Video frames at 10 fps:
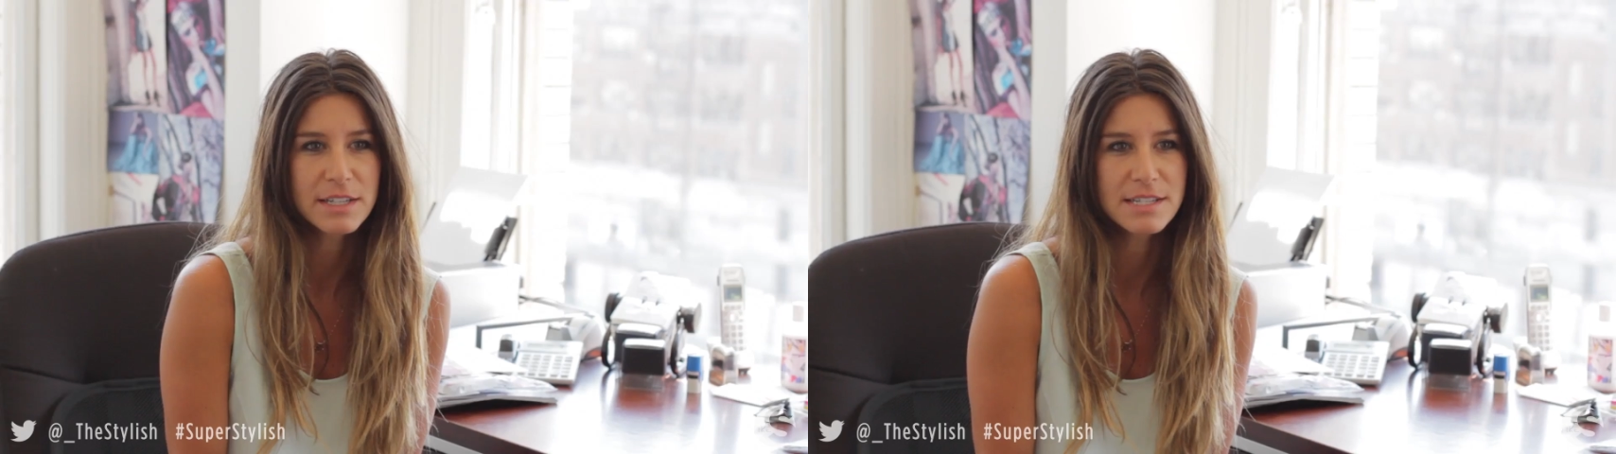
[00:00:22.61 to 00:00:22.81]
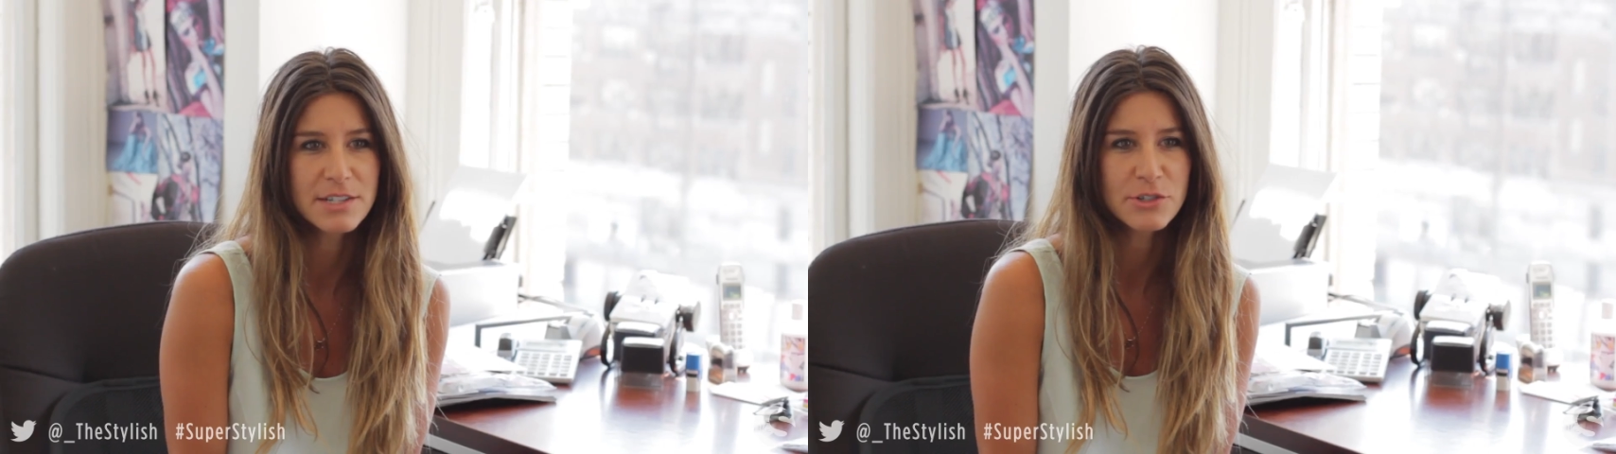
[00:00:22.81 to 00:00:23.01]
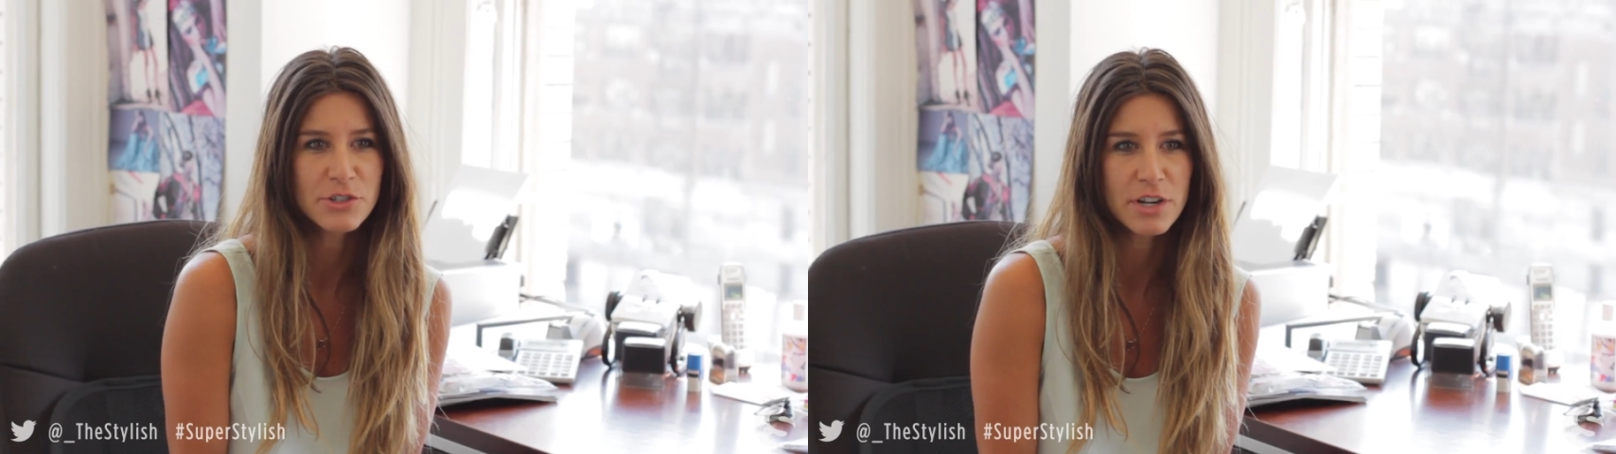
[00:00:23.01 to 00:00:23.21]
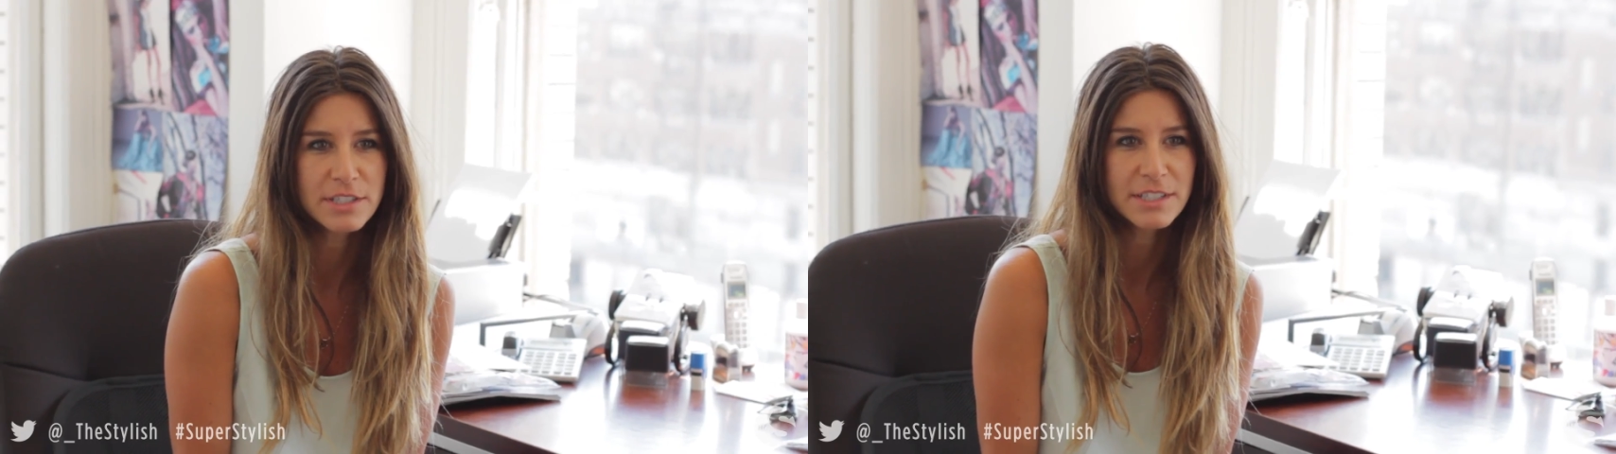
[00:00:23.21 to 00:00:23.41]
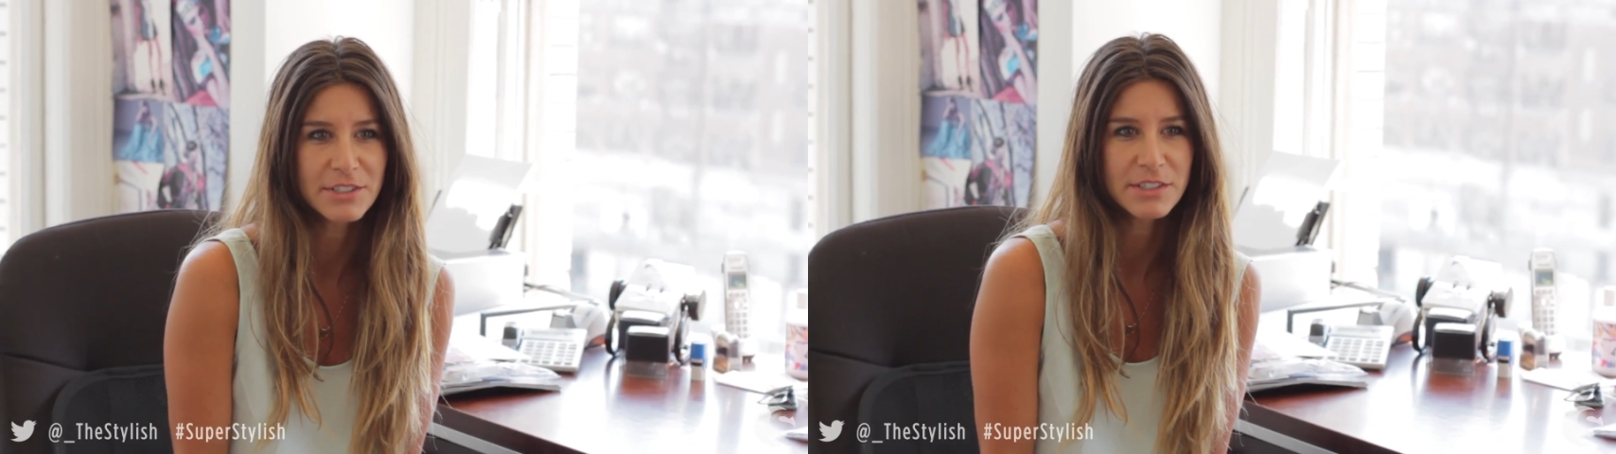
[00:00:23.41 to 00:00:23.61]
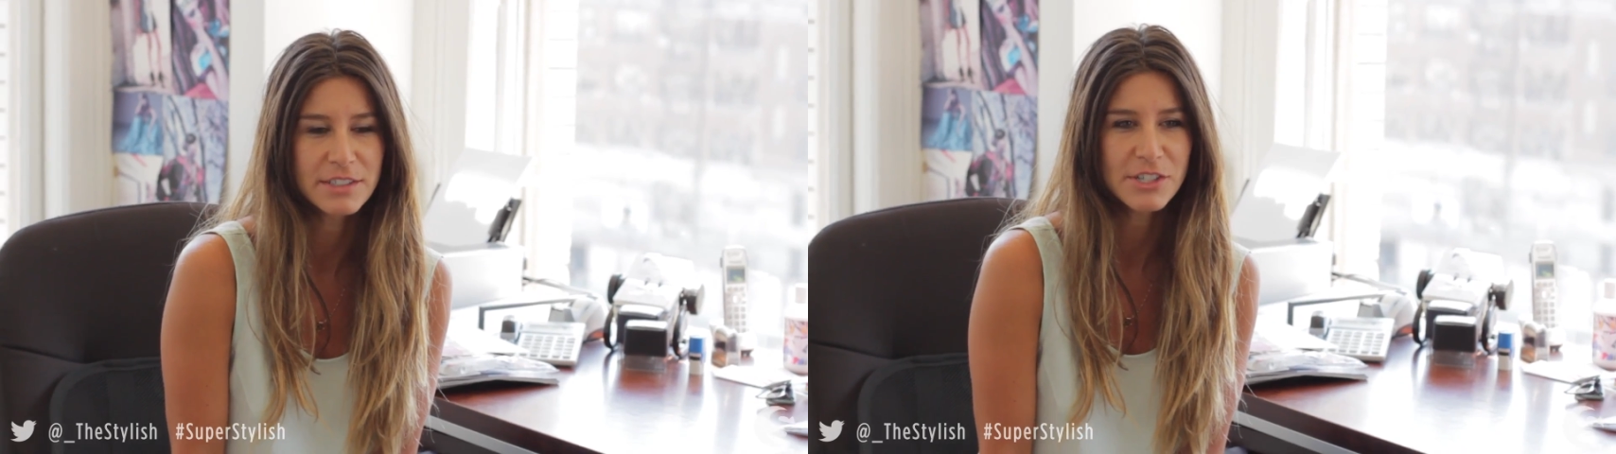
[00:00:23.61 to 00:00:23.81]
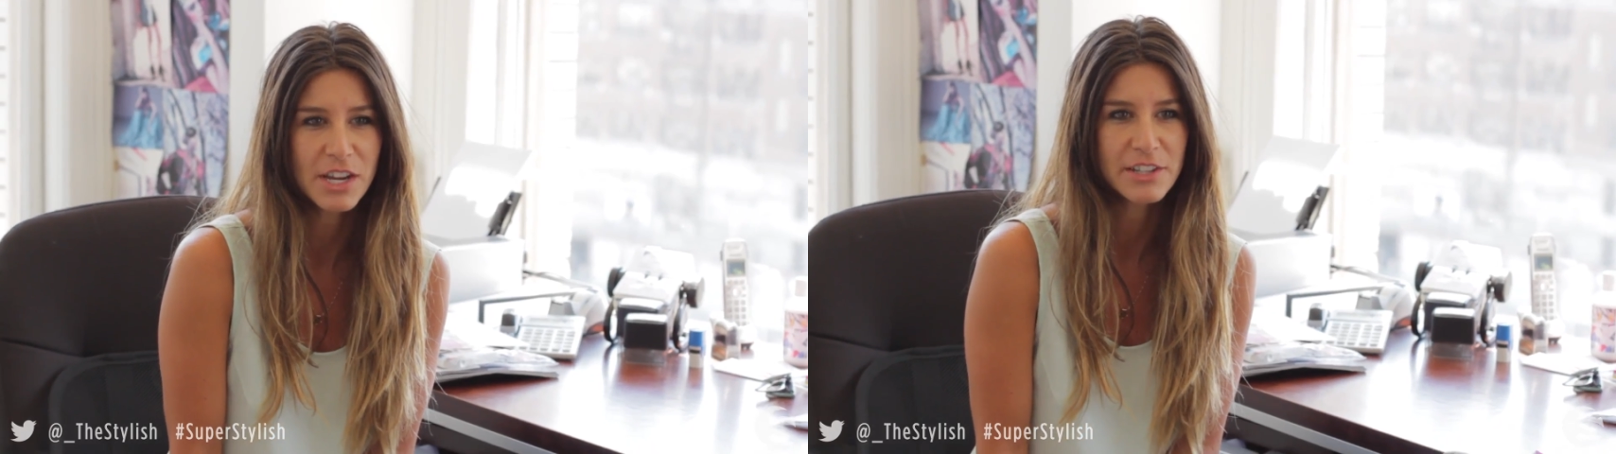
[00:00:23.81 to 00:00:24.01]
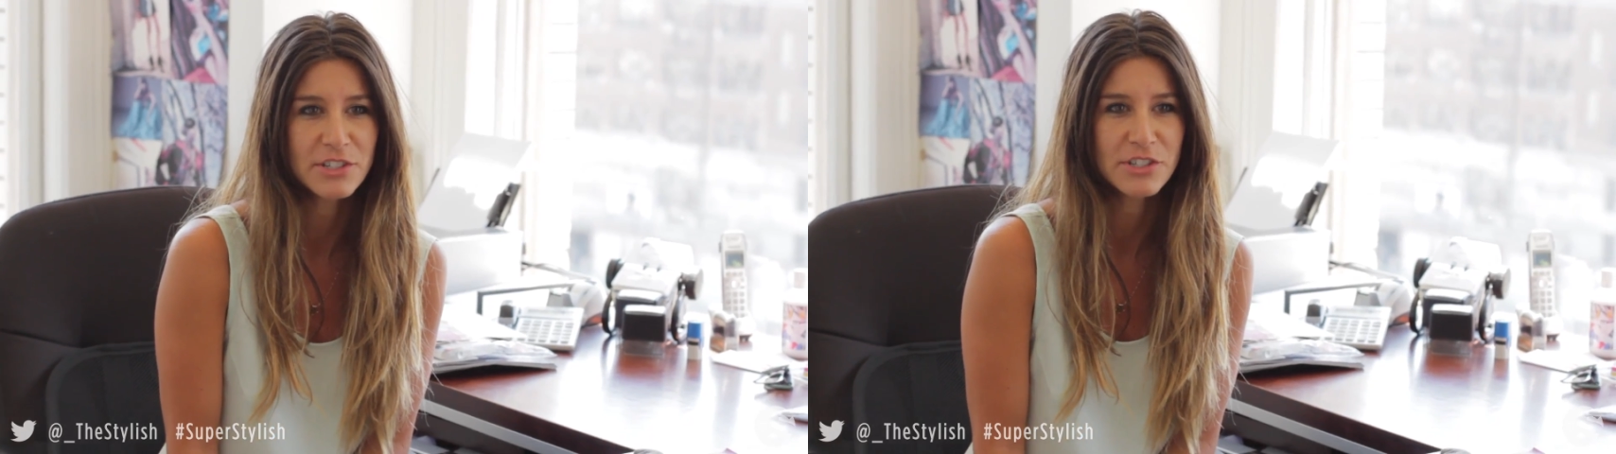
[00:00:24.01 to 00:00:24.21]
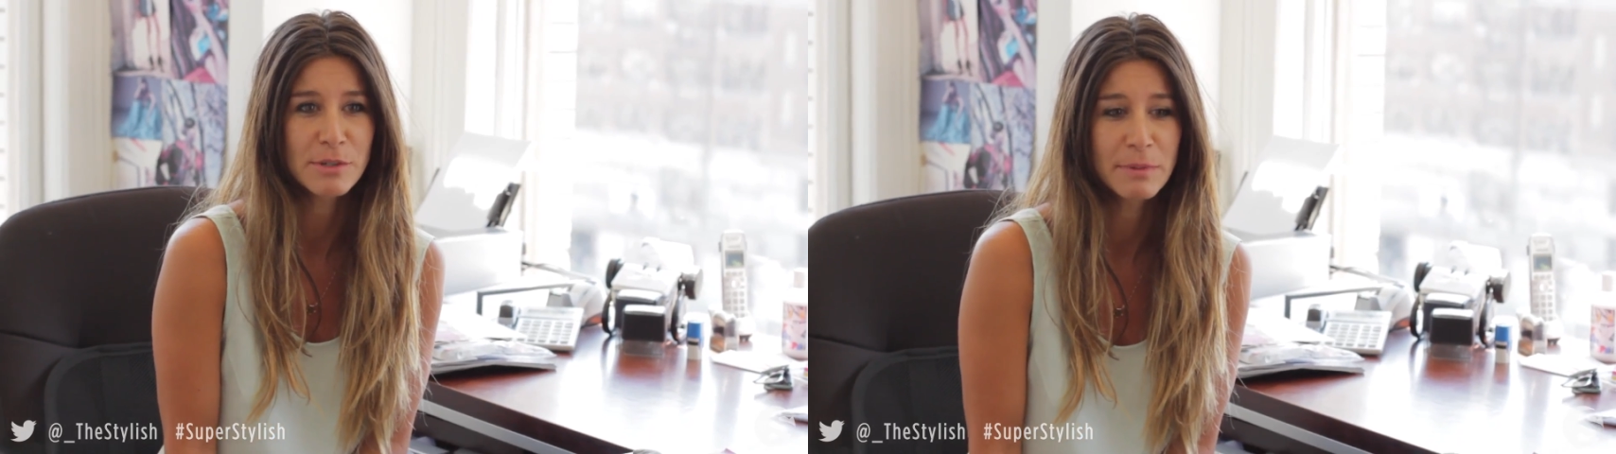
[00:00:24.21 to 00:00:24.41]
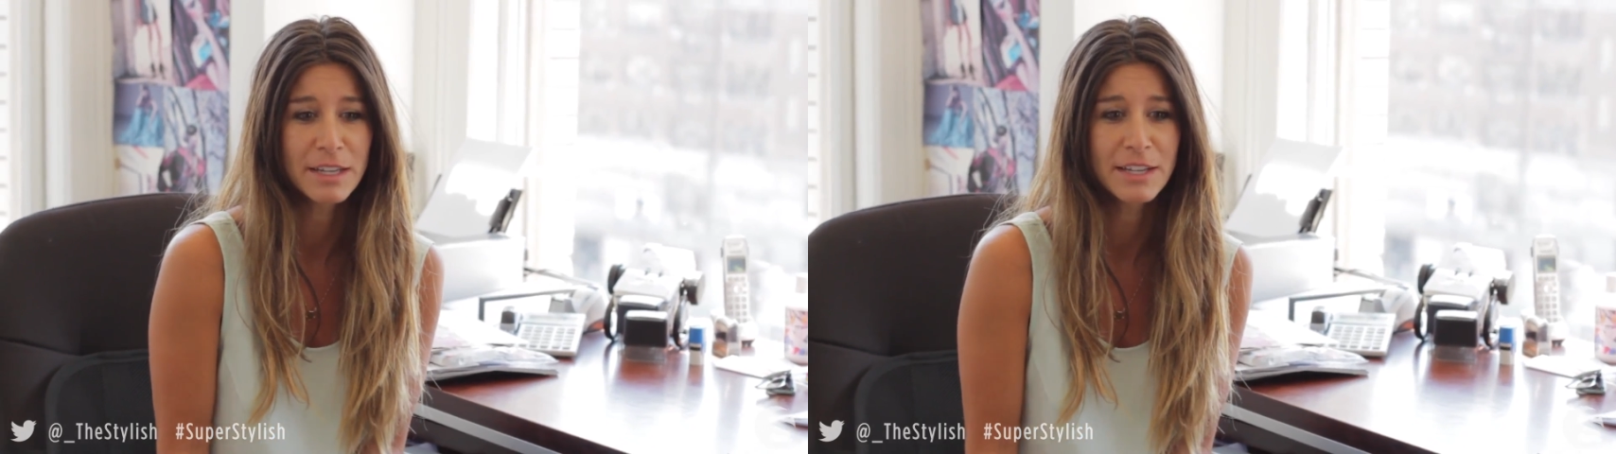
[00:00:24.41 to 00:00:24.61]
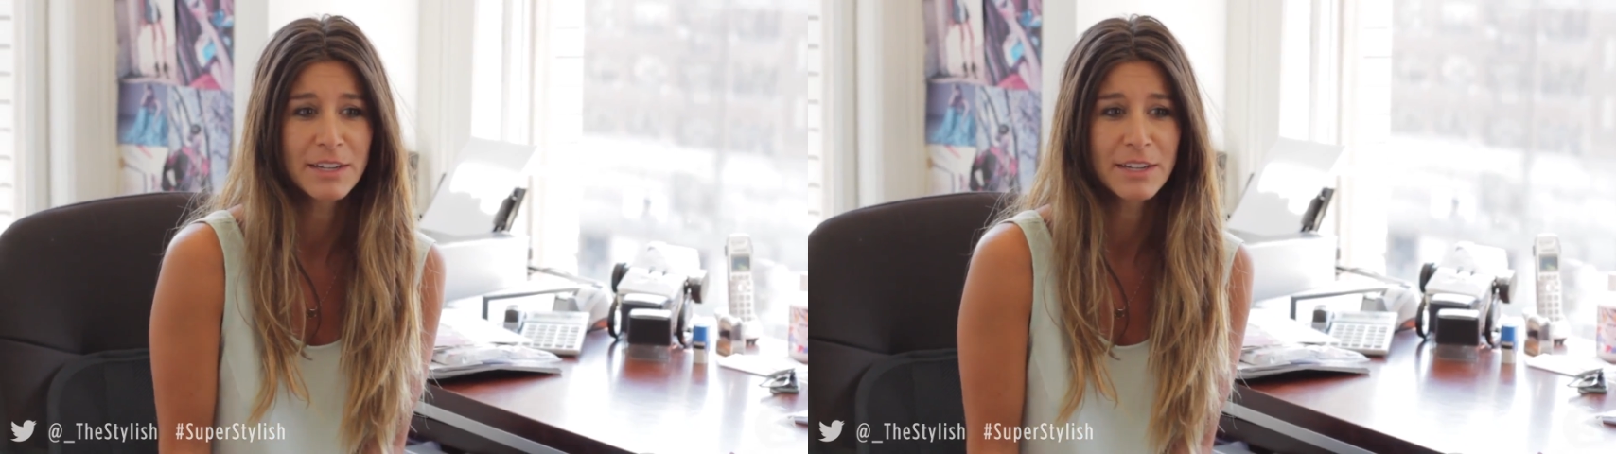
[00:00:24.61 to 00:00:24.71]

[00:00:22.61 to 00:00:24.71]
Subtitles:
deconstructed or changed, and she'd be like,